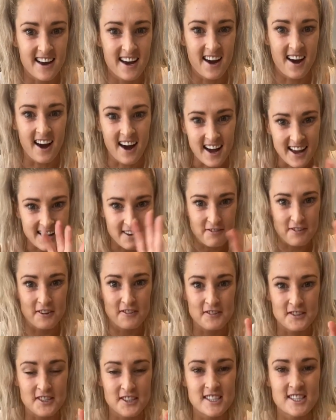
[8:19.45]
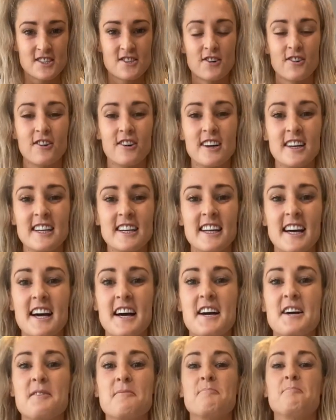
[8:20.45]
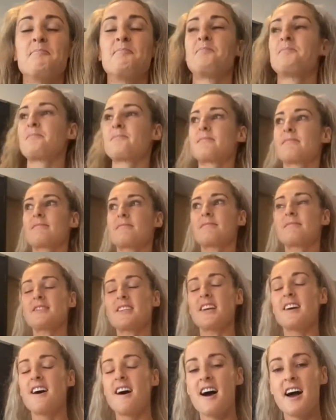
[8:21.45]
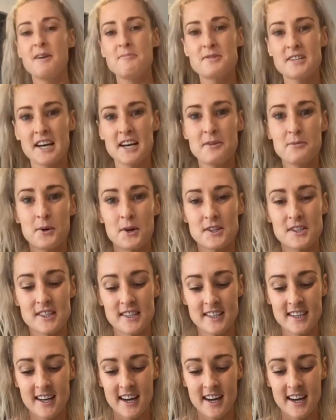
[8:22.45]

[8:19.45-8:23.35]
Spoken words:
hi, if you've just joined, I'm Jane Watson.